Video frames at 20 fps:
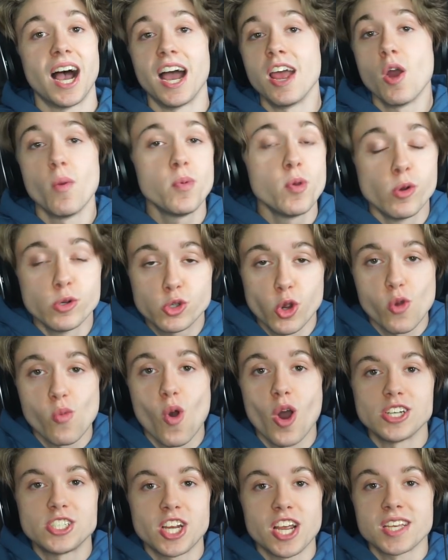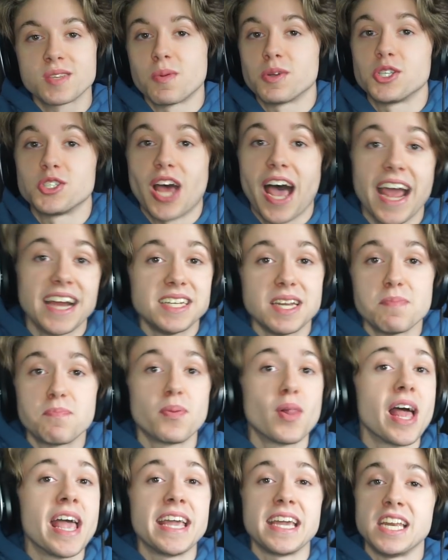I hope you enjoyed watching as much as I did
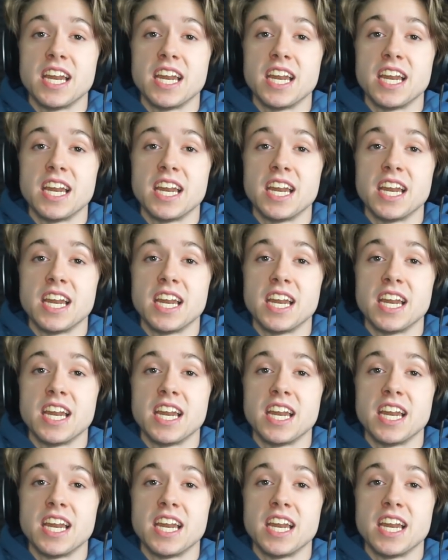playing.